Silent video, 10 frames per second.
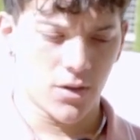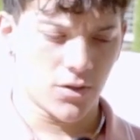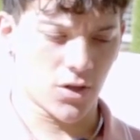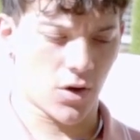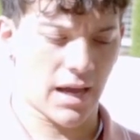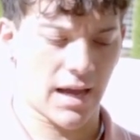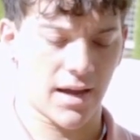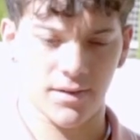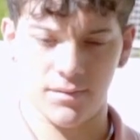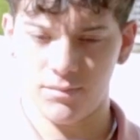So I
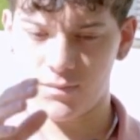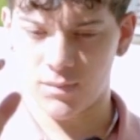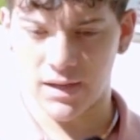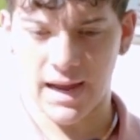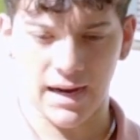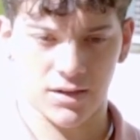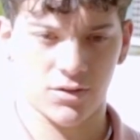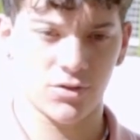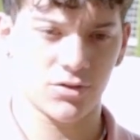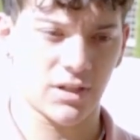had my
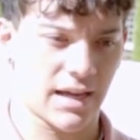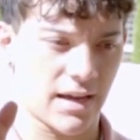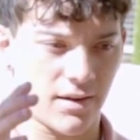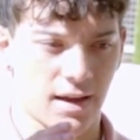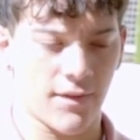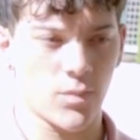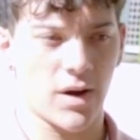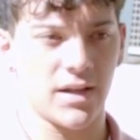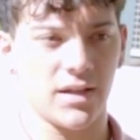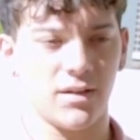actors. I had
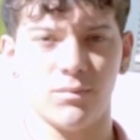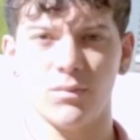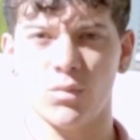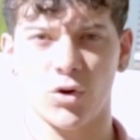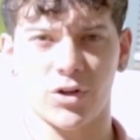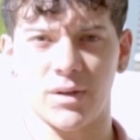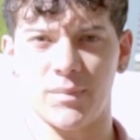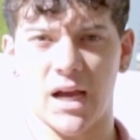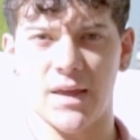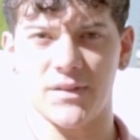everybody working
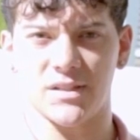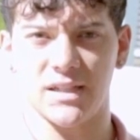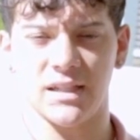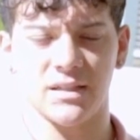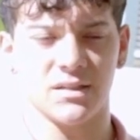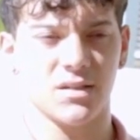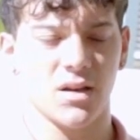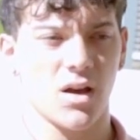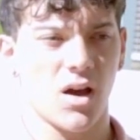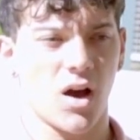behind the scenes,
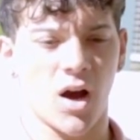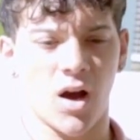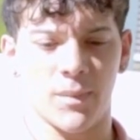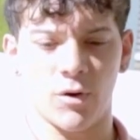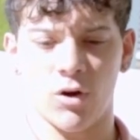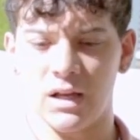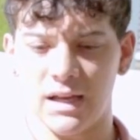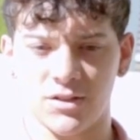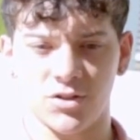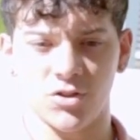and all I
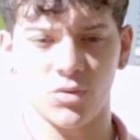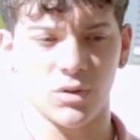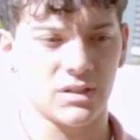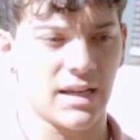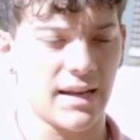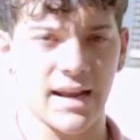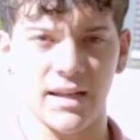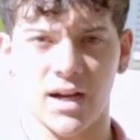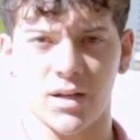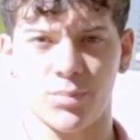had to do was get
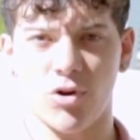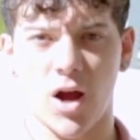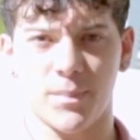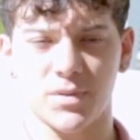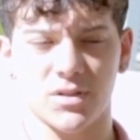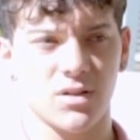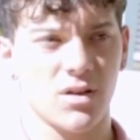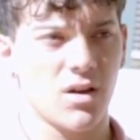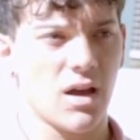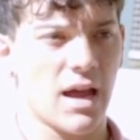any kind of props,
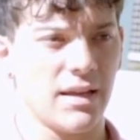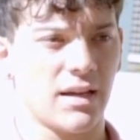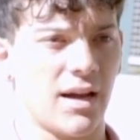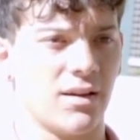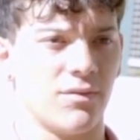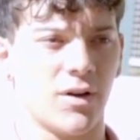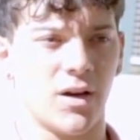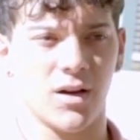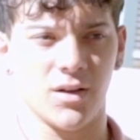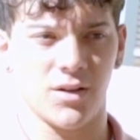any kind of
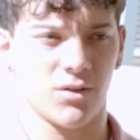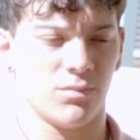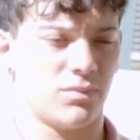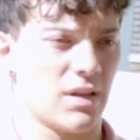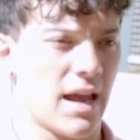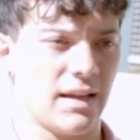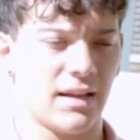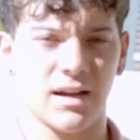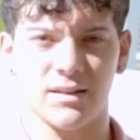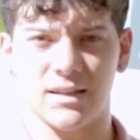any
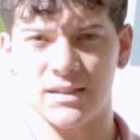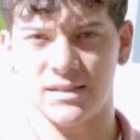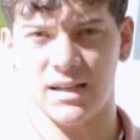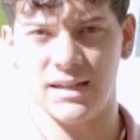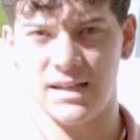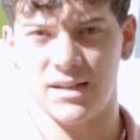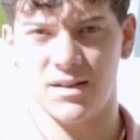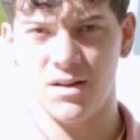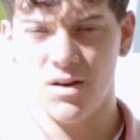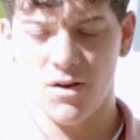kind of things that I
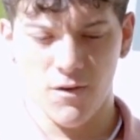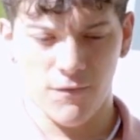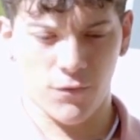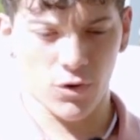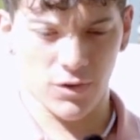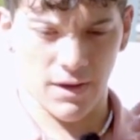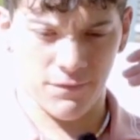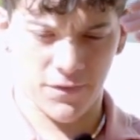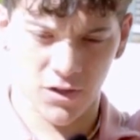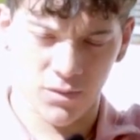needed for that
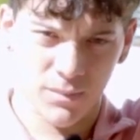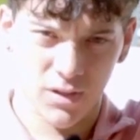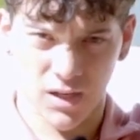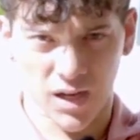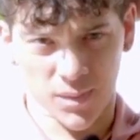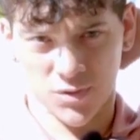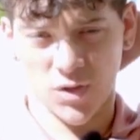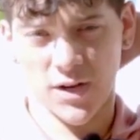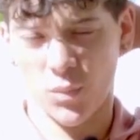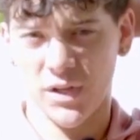film.
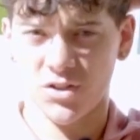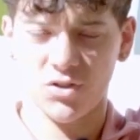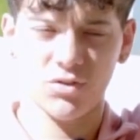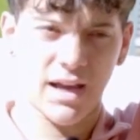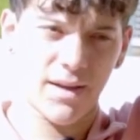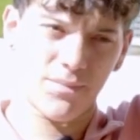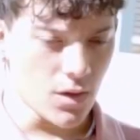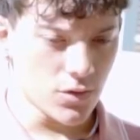So I had a week to do that.